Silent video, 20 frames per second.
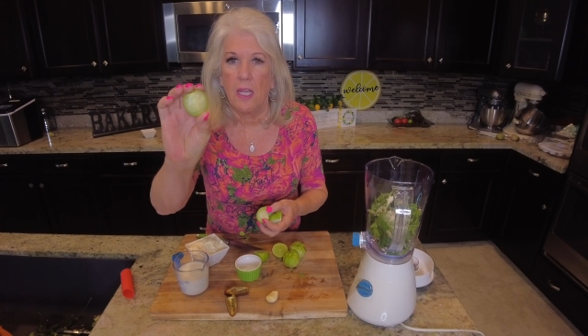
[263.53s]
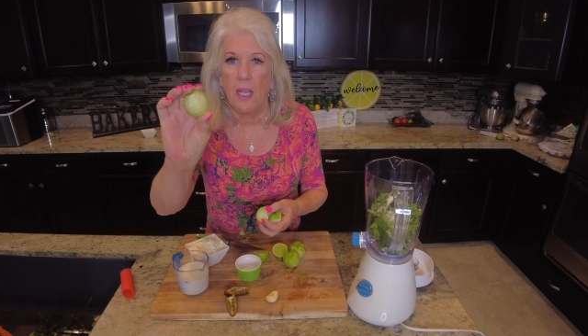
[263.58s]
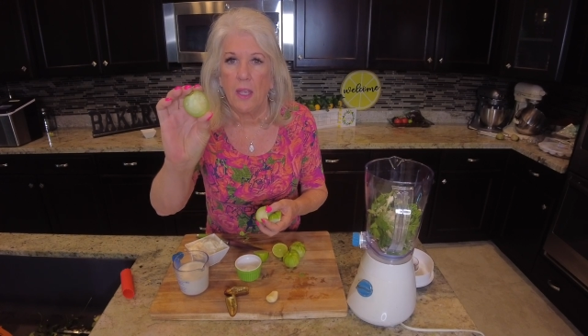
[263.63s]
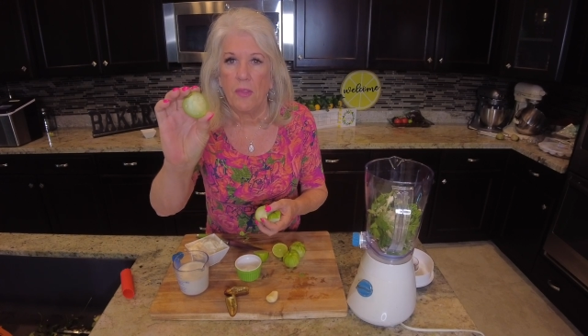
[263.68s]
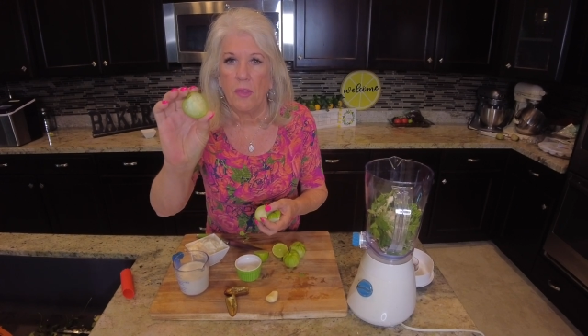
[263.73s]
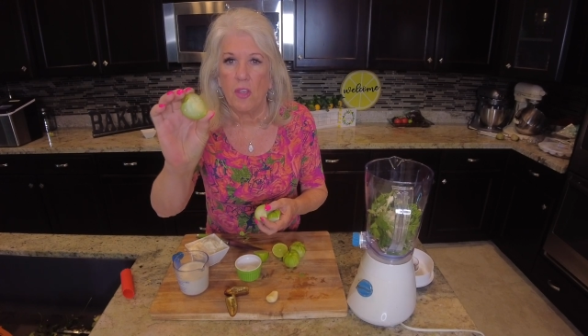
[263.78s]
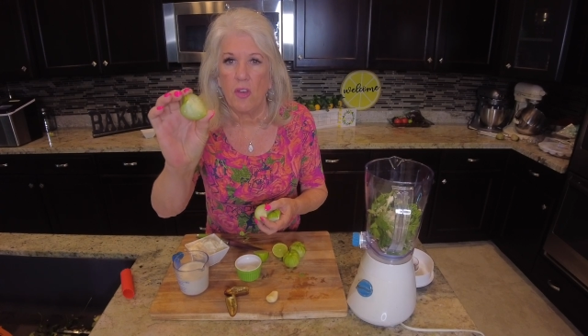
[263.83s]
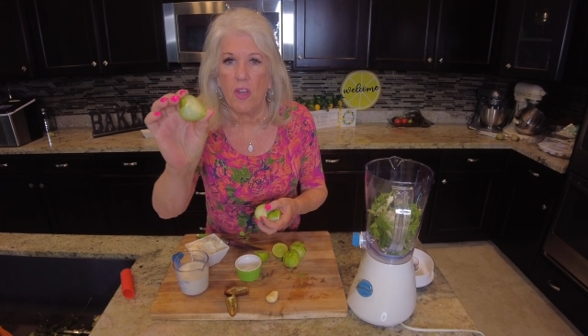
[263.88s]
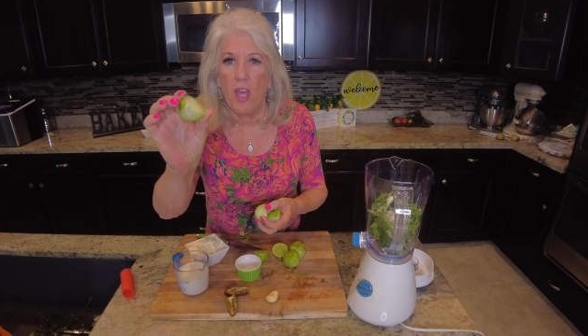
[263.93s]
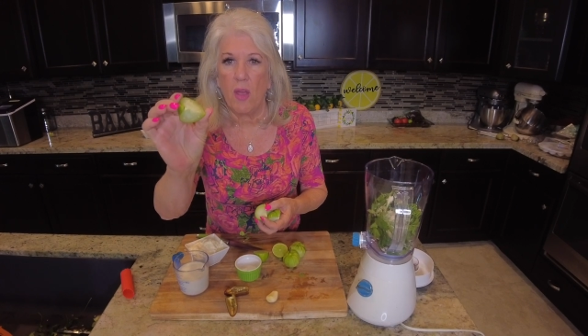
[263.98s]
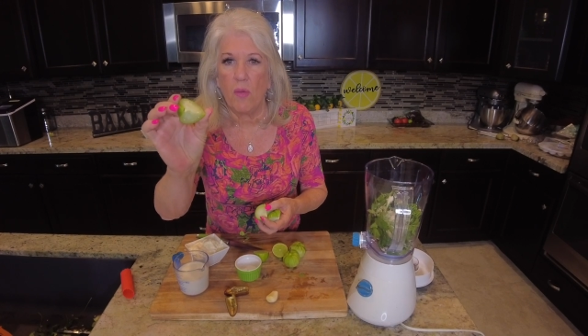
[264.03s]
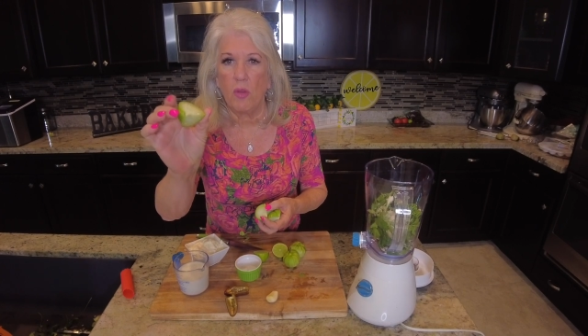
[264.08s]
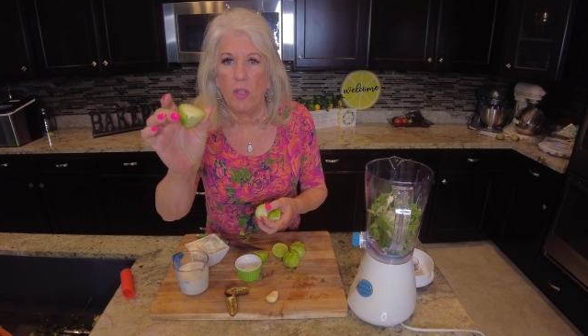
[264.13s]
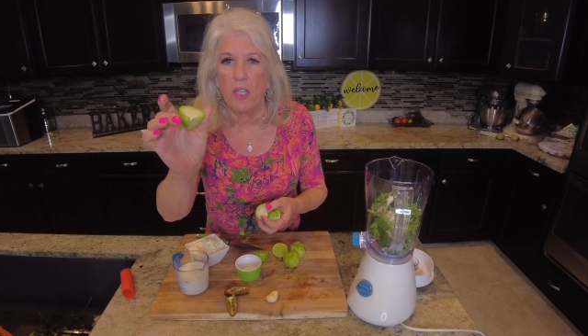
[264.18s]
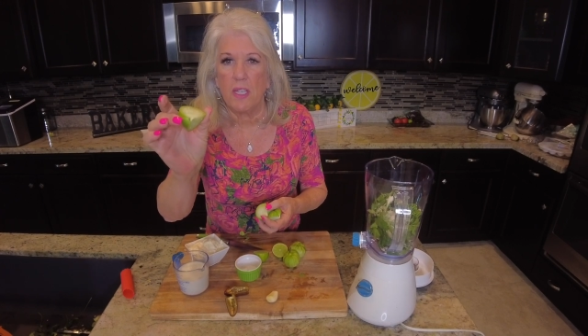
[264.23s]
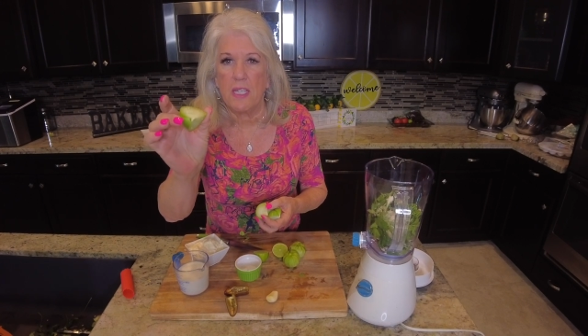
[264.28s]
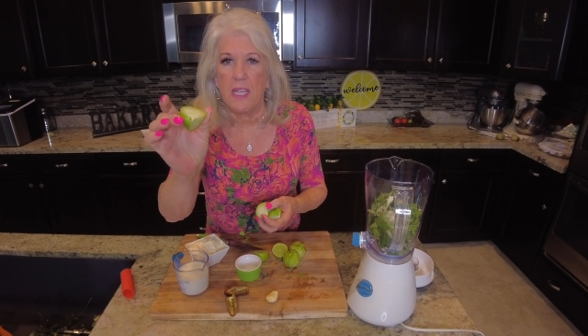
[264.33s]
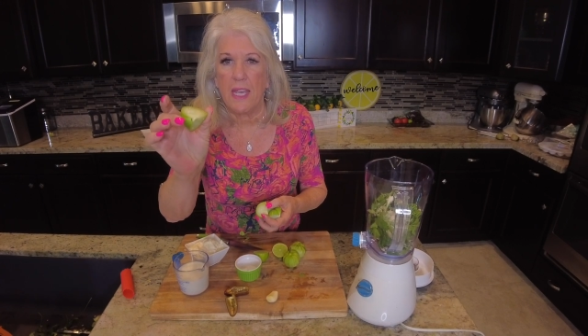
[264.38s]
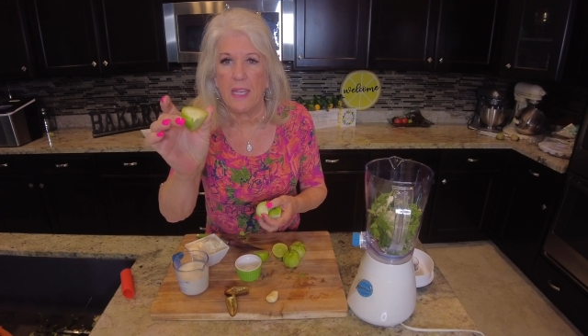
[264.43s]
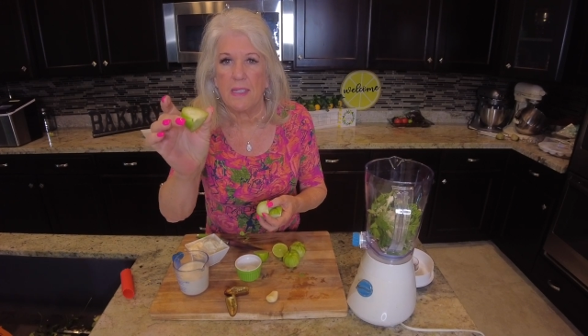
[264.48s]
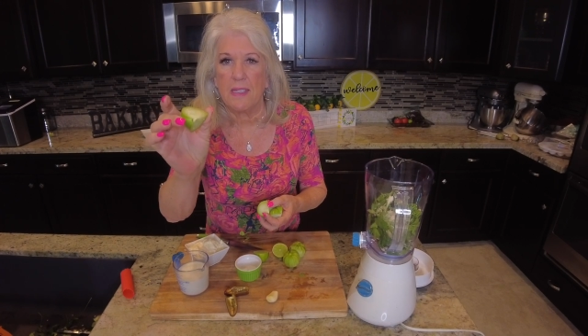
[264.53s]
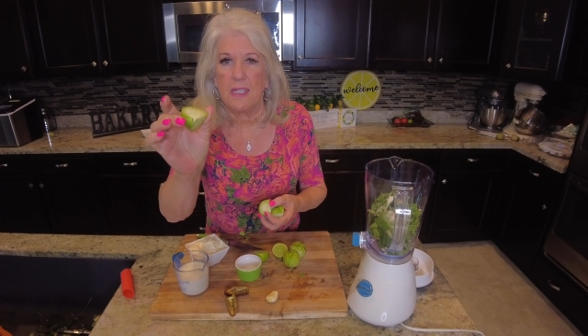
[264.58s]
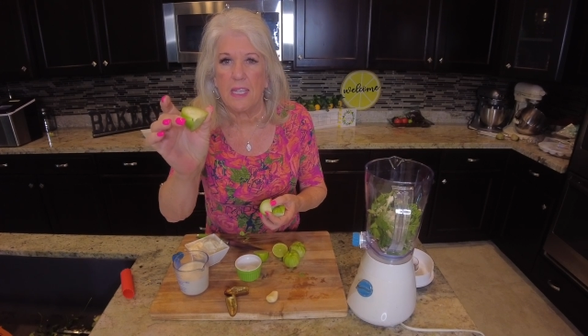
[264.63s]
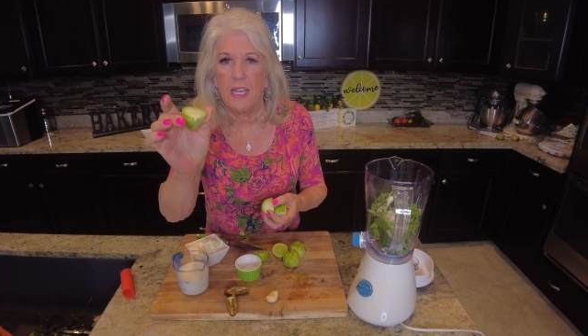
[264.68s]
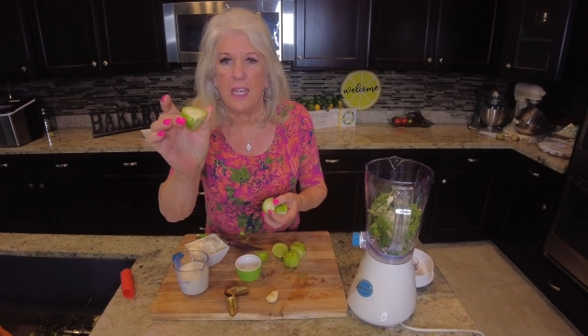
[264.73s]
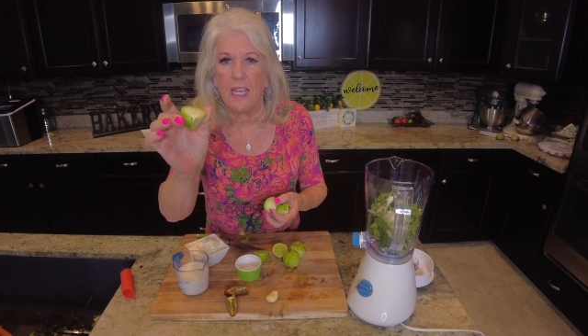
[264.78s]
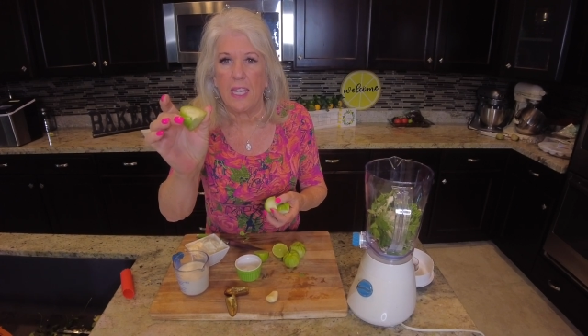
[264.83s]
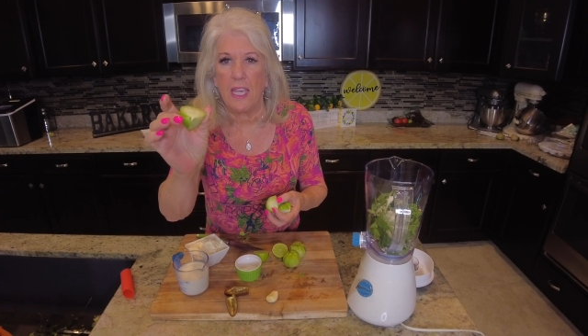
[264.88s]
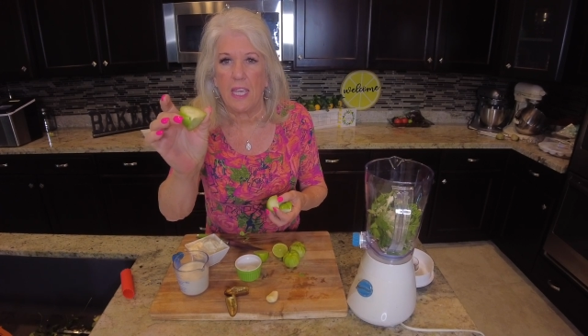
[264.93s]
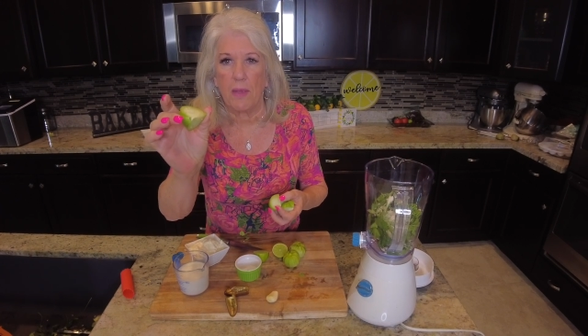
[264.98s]
they're not really tasty to
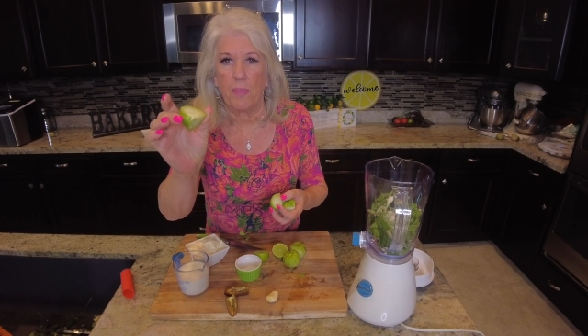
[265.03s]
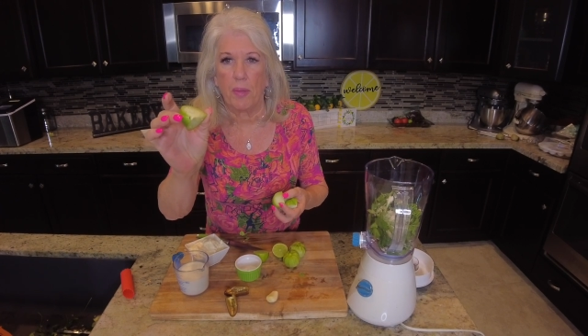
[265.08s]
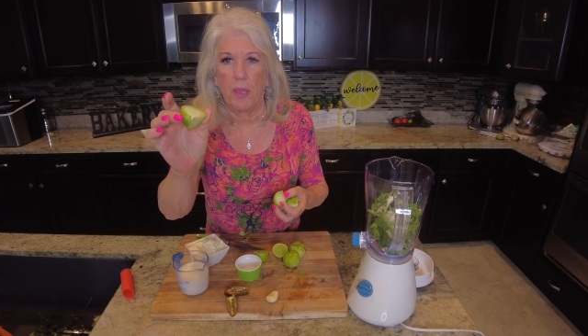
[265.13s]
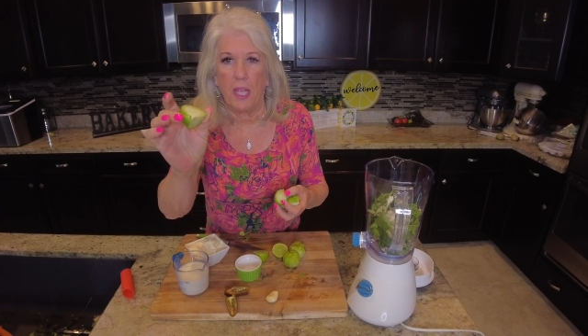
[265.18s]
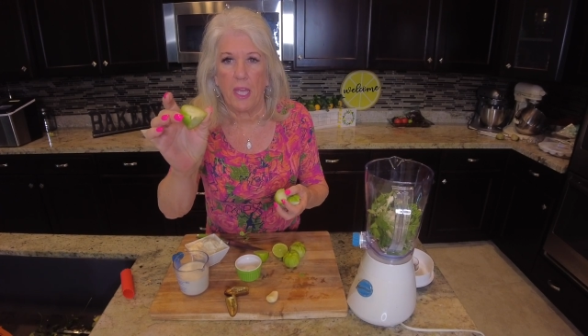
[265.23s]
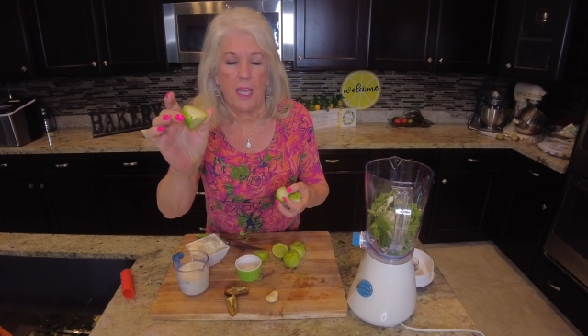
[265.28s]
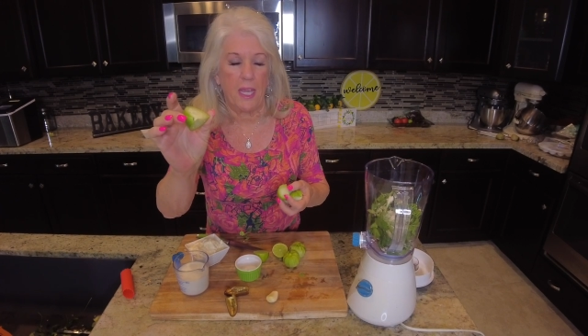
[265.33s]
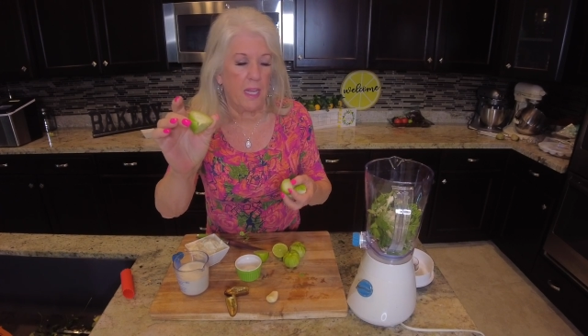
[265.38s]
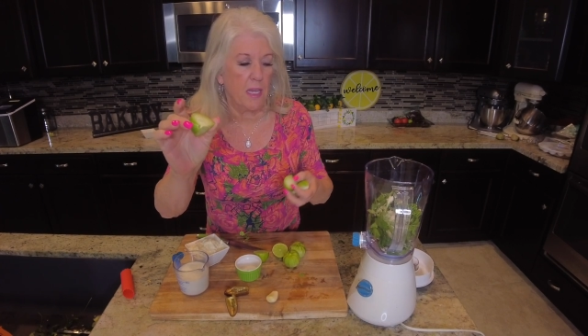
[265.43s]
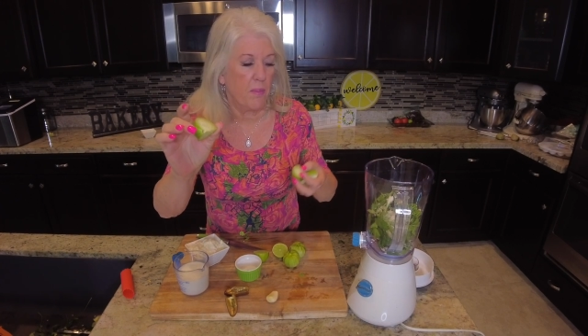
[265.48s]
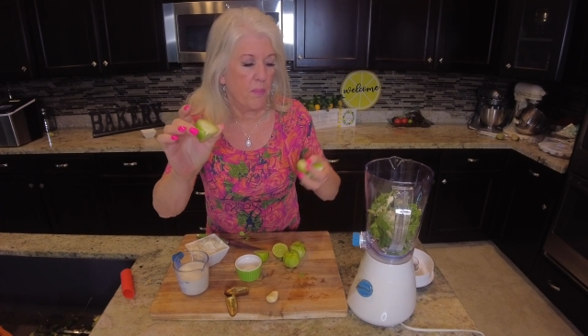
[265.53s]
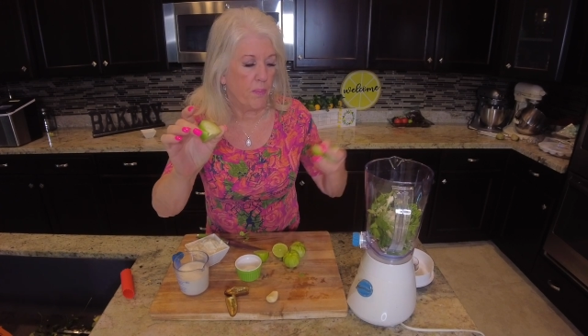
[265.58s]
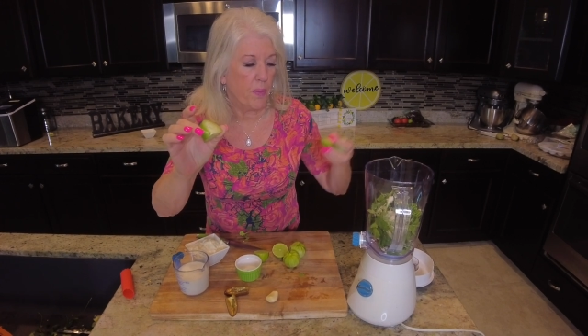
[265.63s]
eat plain,